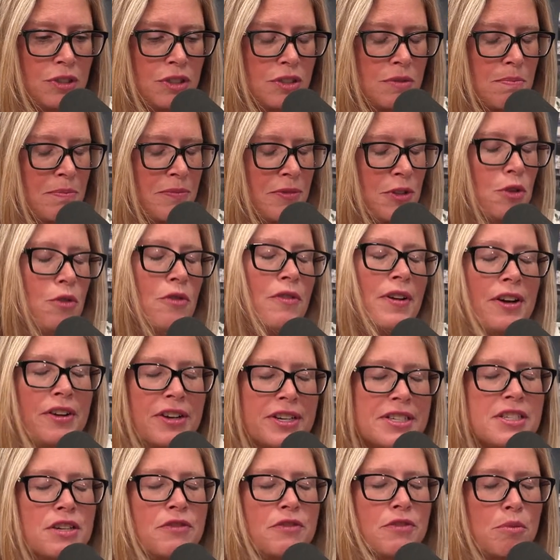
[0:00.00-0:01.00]
through
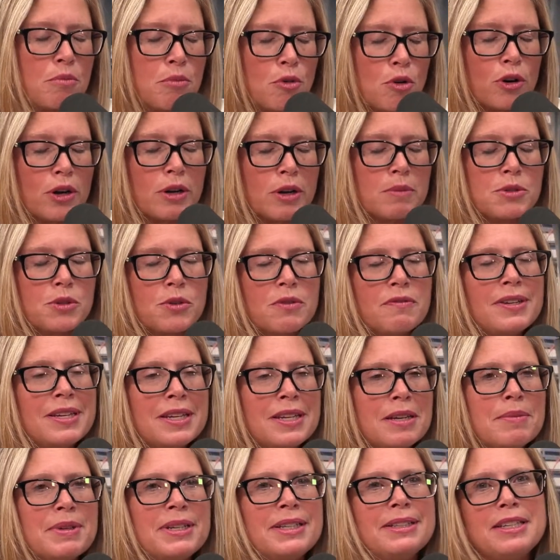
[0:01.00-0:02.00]
various different programs, we've
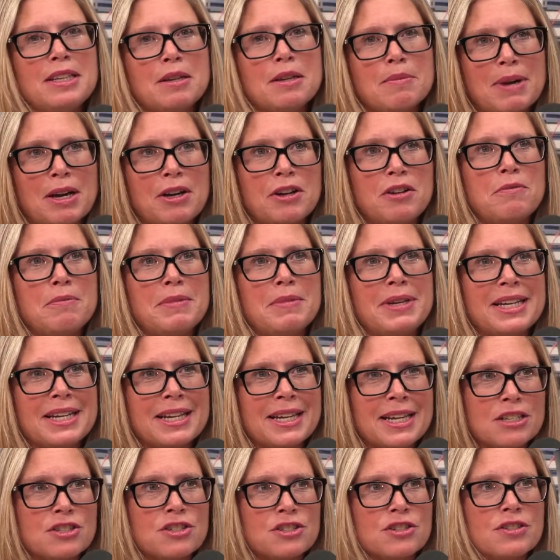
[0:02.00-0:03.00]
limited the amount of
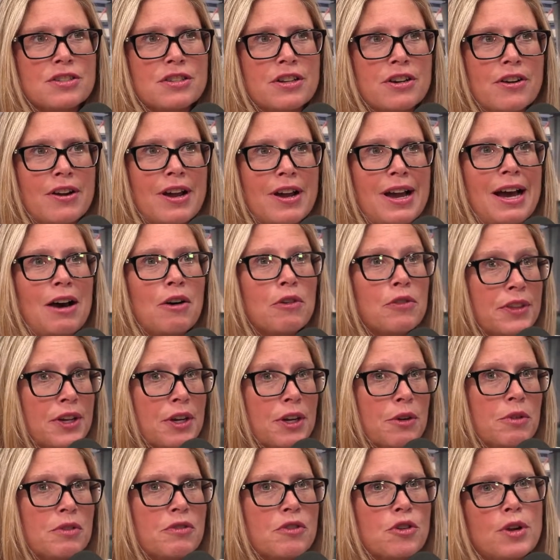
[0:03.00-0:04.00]
medications that are out
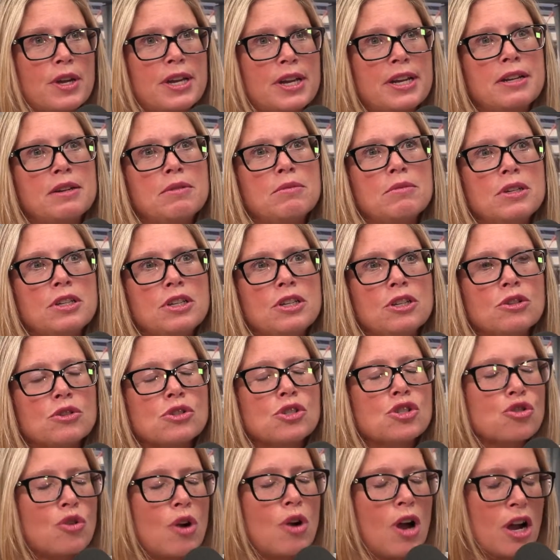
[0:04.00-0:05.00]
there. We've created,
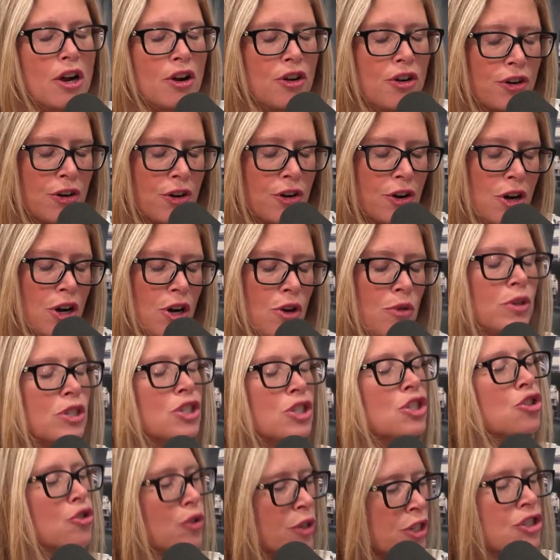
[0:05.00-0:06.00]
stronger
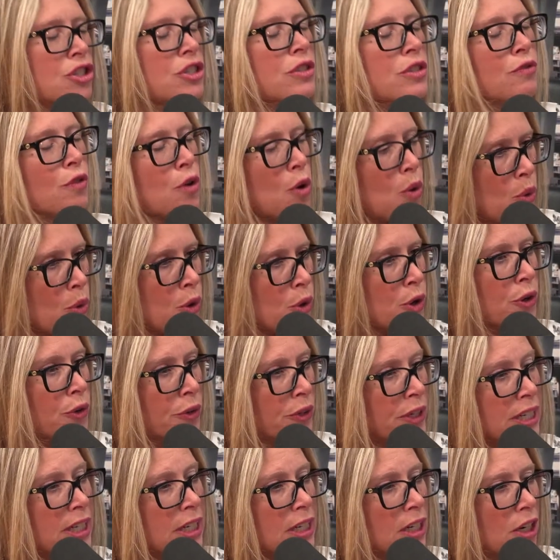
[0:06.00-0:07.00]
restrictions for
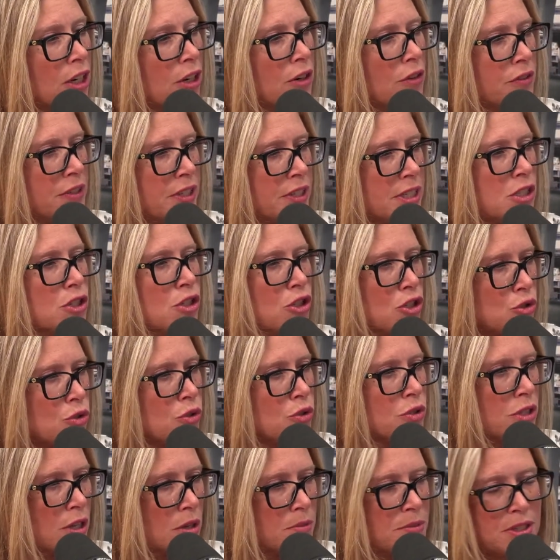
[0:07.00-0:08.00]
ordering of these
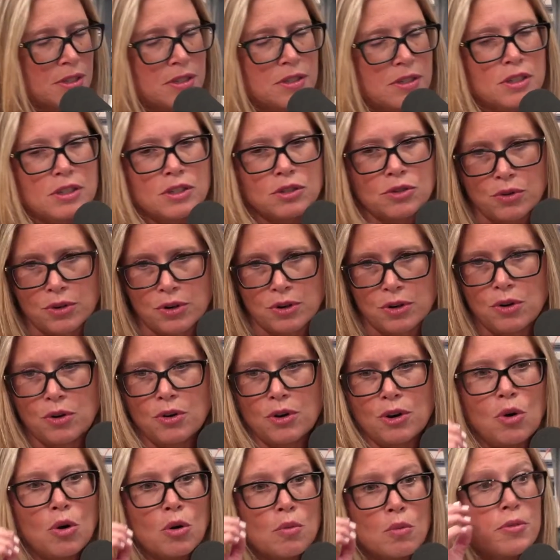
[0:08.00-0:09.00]
controlled substances or
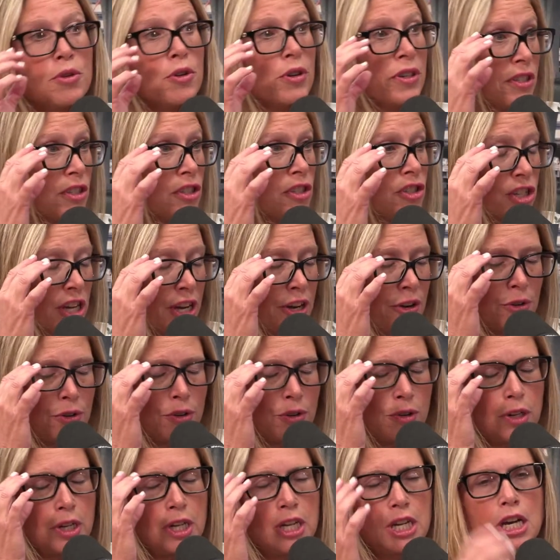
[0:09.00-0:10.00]
opioids in
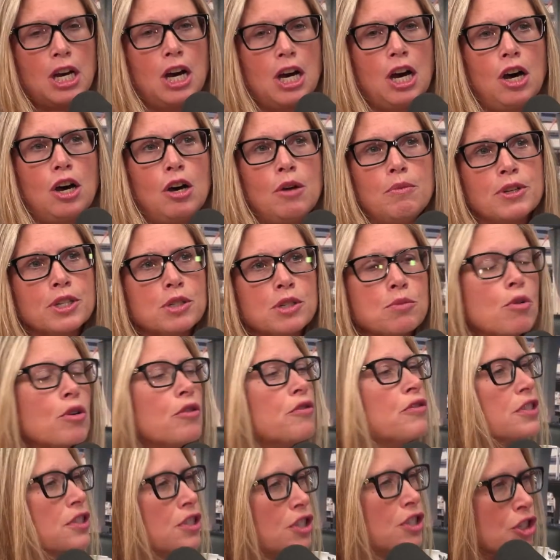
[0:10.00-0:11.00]
general. There's more
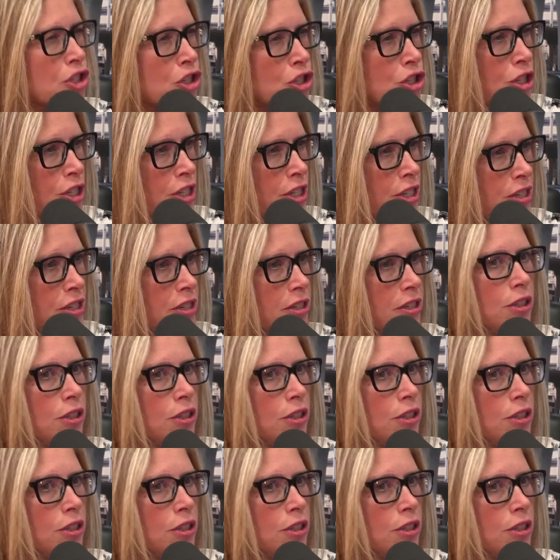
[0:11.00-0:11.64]
physician,